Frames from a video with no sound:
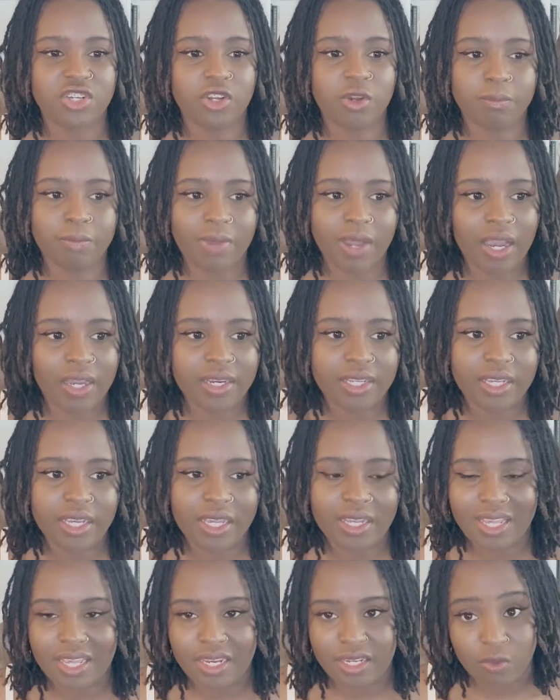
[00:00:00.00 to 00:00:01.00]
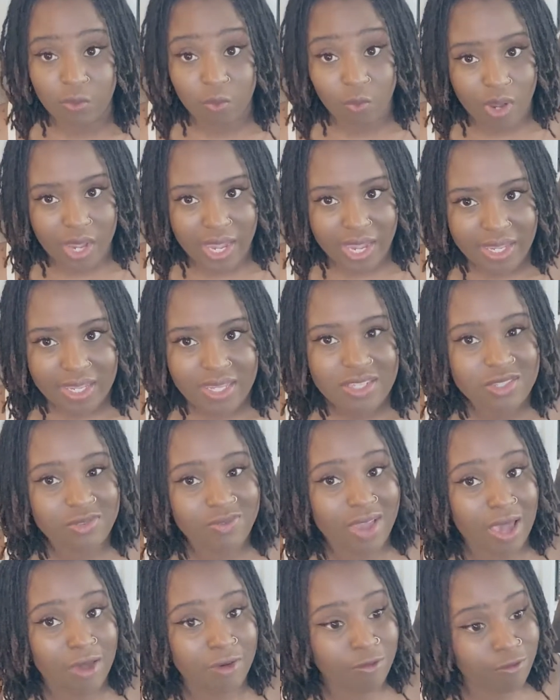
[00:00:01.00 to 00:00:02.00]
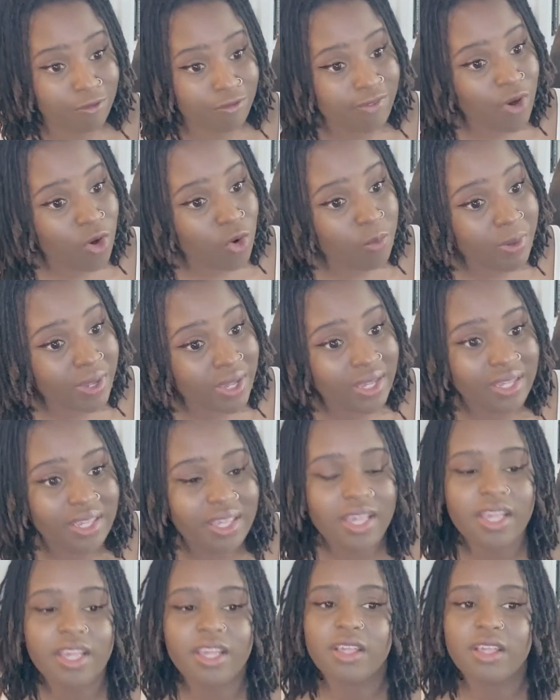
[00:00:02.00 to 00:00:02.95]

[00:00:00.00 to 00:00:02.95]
your body in any way is fat phobic.